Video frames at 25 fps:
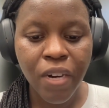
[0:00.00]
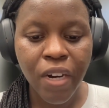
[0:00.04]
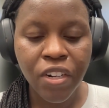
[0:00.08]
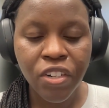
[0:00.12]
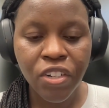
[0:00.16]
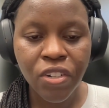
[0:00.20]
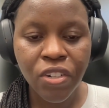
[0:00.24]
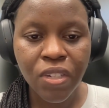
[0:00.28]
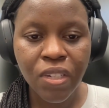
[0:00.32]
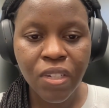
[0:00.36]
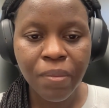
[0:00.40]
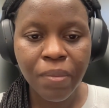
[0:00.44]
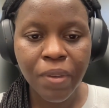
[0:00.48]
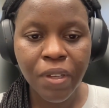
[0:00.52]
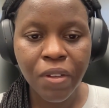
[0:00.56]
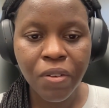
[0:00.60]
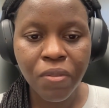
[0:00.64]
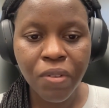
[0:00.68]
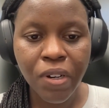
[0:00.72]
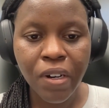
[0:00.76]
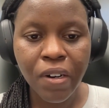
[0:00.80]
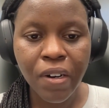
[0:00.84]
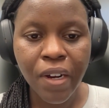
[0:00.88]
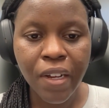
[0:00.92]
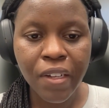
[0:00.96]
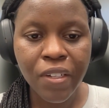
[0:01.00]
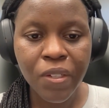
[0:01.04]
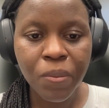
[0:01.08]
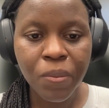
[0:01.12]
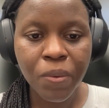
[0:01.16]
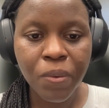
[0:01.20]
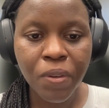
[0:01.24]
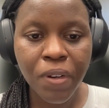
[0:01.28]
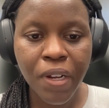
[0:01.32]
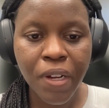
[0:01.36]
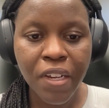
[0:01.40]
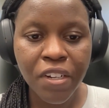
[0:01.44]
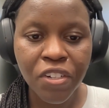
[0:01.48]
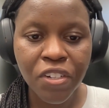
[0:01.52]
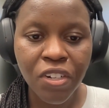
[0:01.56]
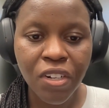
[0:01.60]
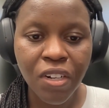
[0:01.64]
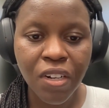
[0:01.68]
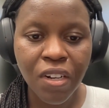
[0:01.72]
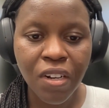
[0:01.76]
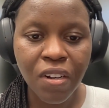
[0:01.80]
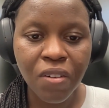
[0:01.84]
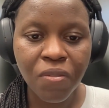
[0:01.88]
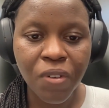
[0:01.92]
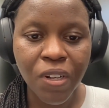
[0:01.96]
trying to do some career
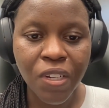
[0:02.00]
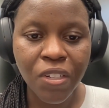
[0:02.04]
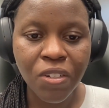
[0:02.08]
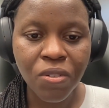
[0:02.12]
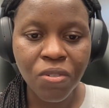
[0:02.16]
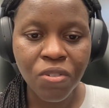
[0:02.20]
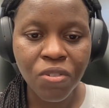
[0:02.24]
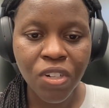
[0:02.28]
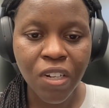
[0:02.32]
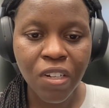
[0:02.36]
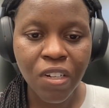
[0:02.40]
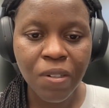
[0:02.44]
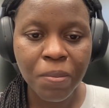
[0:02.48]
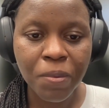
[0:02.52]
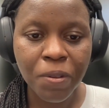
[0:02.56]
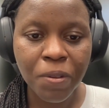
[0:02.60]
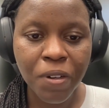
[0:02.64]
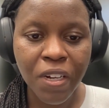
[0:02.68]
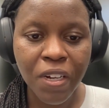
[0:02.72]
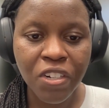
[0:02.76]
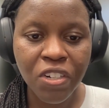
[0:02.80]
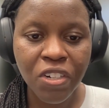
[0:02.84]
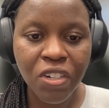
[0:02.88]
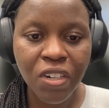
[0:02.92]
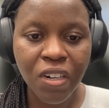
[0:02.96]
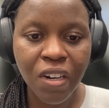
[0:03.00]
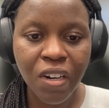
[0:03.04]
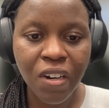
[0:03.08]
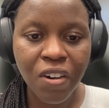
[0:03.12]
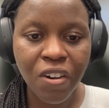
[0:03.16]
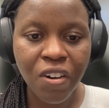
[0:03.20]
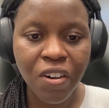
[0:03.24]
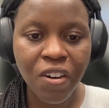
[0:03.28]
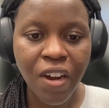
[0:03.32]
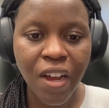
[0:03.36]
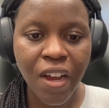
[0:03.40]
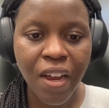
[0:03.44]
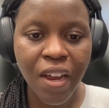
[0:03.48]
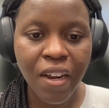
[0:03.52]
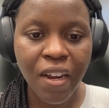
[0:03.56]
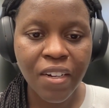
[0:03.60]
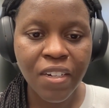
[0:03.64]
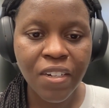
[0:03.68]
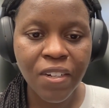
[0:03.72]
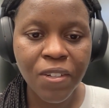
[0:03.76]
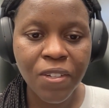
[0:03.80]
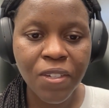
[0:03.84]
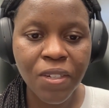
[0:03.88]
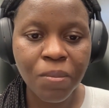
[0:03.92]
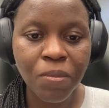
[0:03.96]
exploration and research exploration in undergrad. I
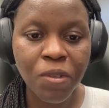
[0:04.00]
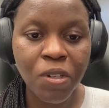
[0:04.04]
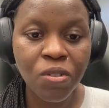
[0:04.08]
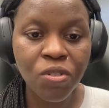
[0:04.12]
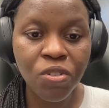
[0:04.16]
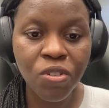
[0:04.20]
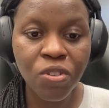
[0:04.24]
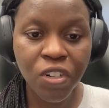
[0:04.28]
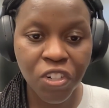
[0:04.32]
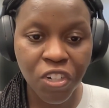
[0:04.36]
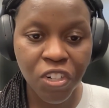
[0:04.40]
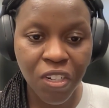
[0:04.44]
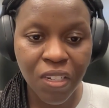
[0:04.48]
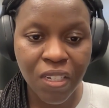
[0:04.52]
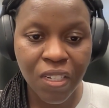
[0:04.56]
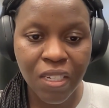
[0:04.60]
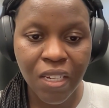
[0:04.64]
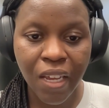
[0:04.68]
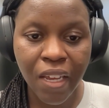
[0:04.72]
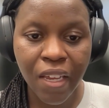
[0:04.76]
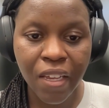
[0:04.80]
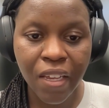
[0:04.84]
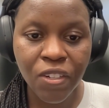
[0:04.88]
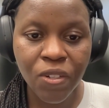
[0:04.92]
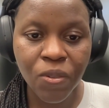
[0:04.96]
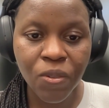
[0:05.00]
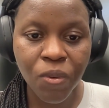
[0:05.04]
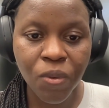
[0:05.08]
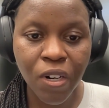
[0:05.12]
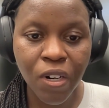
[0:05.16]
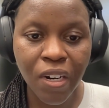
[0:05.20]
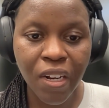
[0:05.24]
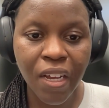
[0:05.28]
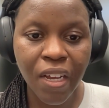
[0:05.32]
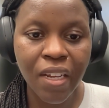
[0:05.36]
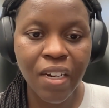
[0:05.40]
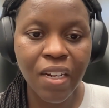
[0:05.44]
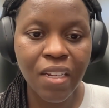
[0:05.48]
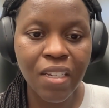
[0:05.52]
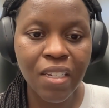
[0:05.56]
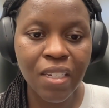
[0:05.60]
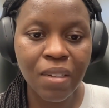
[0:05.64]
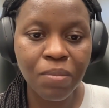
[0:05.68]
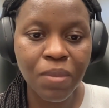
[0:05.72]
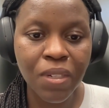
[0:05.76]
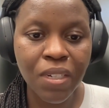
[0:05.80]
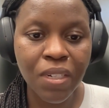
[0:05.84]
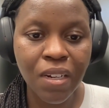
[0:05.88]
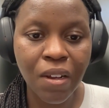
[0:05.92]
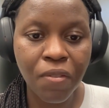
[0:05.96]
did some nutrition science work. I did
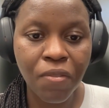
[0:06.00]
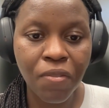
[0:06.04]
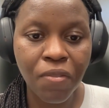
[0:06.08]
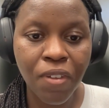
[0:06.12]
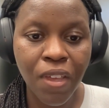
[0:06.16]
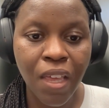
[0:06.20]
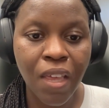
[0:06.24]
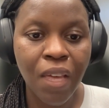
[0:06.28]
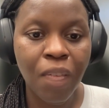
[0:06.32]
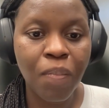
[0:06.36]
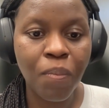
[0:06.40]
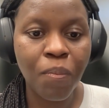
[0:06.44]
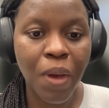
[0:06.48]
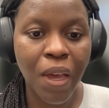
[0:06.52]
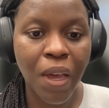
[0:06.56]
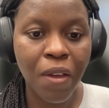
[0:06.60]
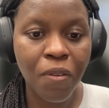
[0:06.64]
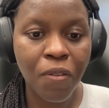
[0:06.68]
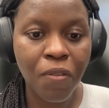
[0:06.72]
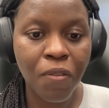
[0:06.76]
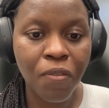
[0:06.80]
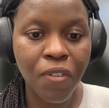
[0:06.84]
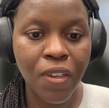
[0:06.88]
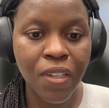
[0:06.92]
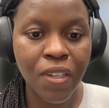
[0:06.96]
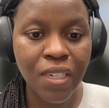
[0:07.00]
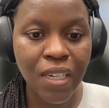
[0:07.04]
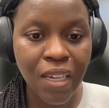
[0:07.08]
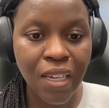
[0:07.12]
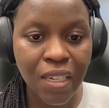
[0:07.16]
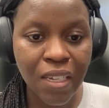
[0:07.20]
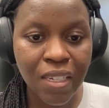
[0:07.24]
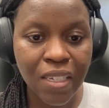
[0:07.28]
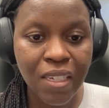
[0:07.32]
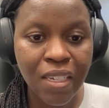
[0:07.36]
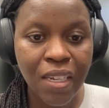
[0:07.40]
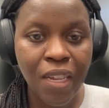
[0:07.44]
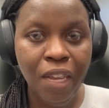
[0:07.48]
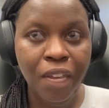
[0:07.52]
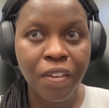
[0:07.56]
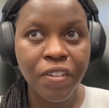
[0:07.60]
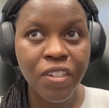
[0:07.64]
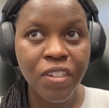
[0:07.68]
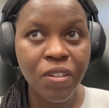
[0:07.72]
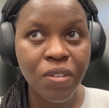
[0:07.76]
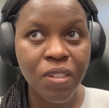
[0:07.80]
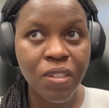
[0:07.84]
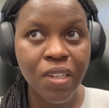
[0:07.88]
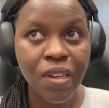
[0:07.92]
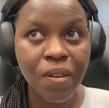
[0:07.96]
some stuff in biophysics,
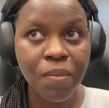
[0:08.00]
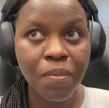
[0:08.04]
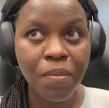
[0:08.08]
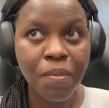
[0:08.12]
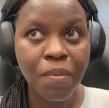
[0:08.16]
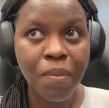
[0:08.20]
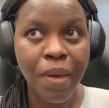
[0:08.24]
also some